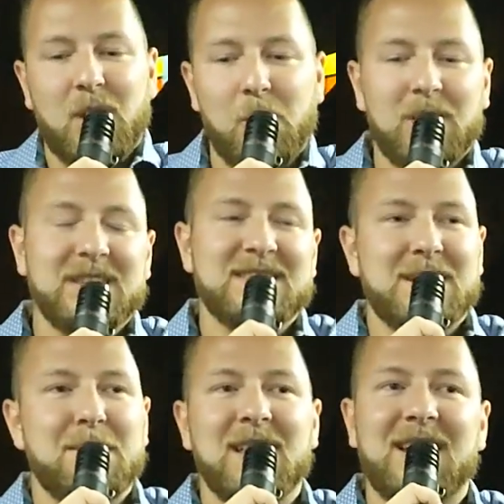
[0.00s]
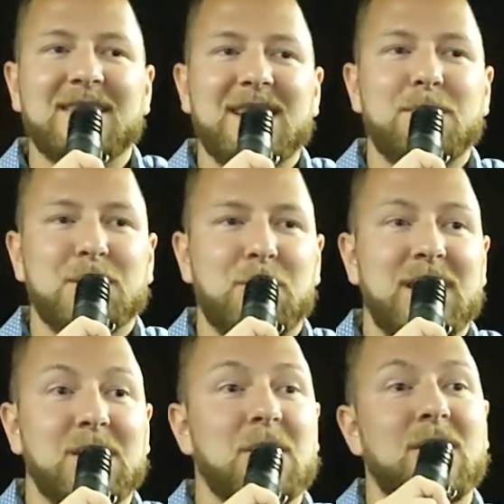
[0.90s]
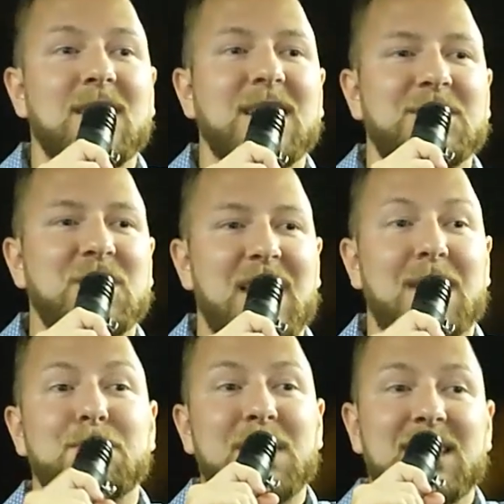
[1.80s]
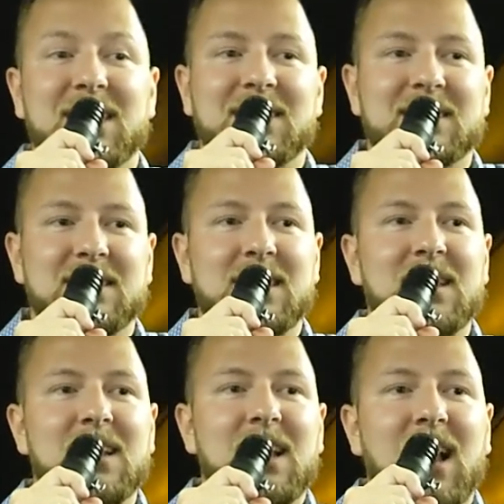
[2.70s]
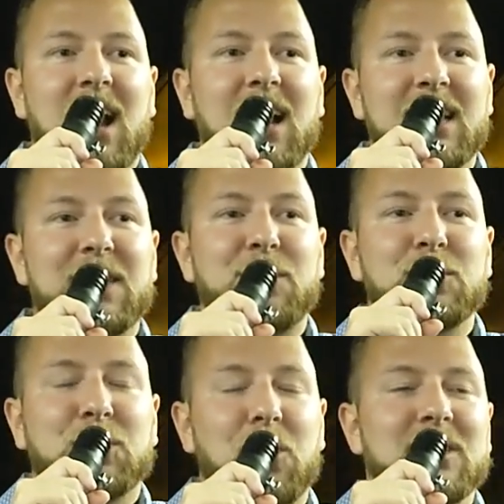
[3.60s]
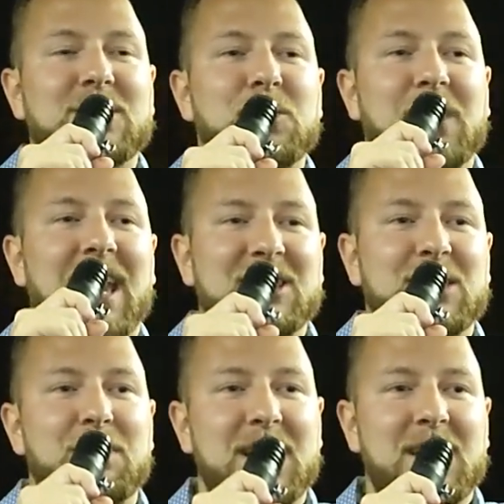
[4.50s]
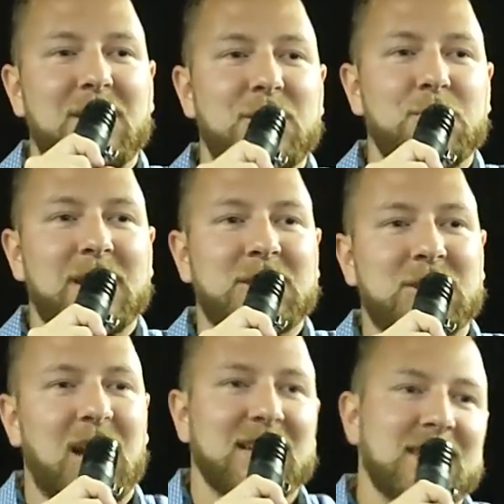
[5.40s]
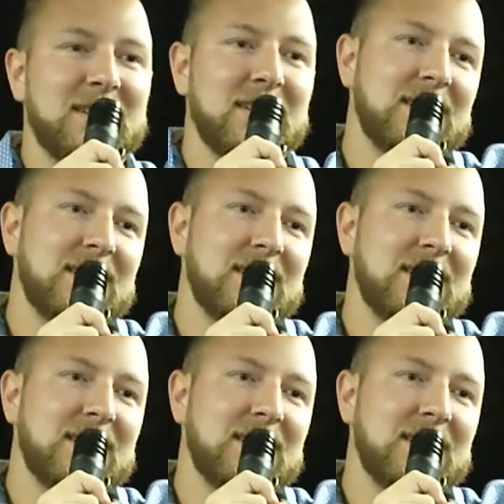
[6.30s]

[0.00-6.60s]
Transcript: What is similarity between religion and penis? If you show it to KGB, you get shot.